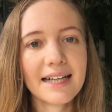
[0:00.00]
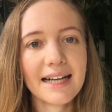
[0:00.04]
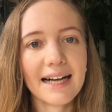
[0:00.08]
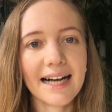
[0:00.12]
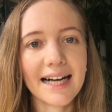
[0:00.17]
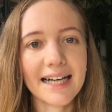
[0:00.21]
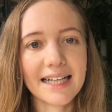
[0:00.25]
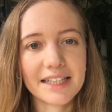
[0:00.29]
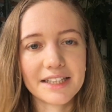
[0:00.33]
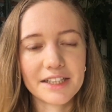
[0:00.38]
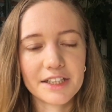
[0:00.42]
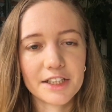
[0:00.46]

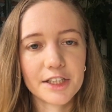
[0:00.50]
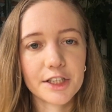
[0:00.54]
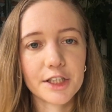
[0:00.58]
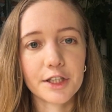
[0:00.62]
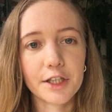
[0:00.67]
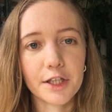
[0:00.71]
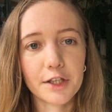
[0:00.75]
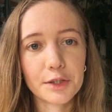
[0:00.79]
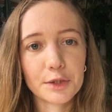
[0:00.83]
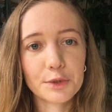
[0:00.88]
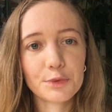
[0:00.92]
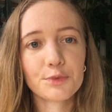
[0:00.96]
and she
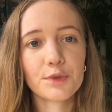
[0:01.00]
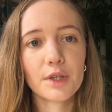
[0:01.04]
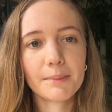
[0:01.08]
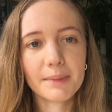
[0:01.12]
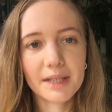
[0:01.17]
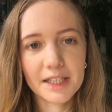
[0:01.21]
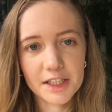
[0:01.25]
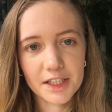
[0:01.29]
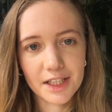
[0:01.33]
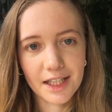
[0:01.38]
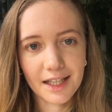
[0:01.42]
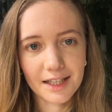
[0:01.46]
goes from
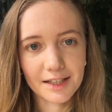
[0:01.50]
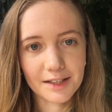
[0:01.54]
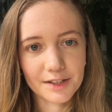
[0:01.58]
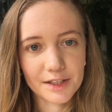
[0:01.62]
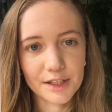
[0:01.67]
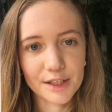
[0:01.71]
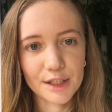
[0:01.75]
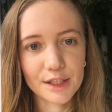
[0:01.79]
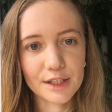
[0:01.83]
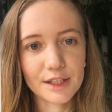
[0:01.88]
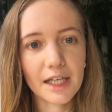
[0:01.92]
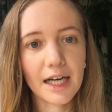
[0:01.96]
her
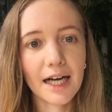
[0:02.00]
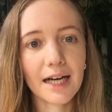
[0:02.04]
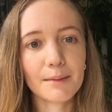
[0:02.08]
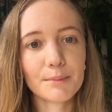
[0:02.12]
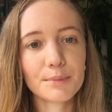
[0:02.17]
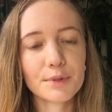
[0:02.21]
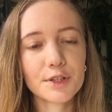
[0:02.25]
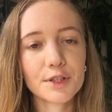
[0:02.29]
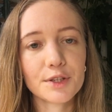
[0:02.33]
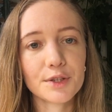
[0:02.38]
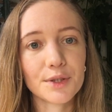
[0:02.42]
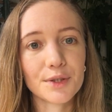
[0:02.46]
childhood up
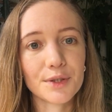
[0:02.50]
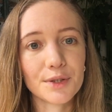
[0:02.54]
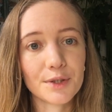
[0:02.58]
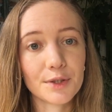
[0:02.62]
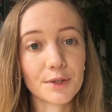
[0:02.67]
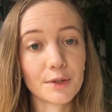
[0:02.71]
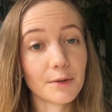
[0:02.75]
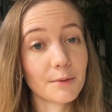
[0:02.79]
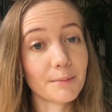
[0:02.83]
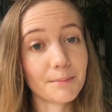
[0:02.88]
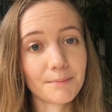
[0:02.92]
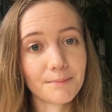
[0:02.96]

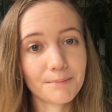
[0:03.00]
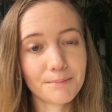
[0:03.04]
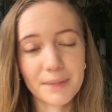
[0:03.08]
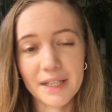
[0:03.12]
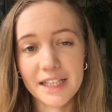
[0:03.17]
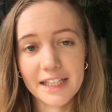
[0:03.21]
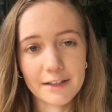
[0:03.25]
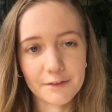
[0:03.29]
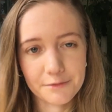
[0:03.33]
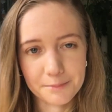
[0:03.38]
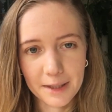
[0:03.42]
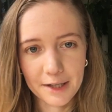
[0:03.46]
to
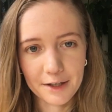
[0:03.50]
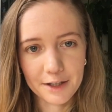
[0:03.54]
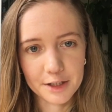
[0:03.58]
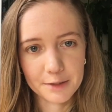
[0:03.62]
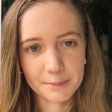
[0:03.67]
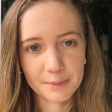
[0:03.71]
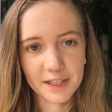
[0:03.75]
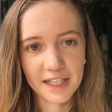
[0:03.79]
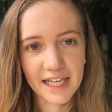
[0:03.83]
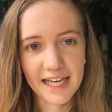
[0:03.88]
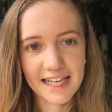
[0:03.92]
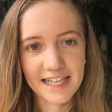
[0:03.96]
being of
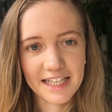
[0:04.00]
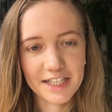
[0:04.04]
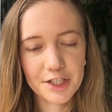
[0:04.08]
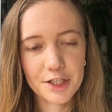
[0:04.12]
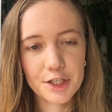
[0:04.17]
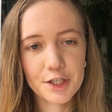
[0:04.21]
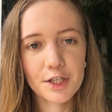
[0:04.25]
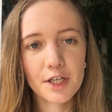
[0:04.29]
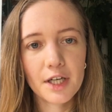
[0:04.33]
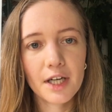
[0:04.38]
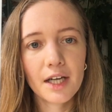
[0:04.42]
marriageable age,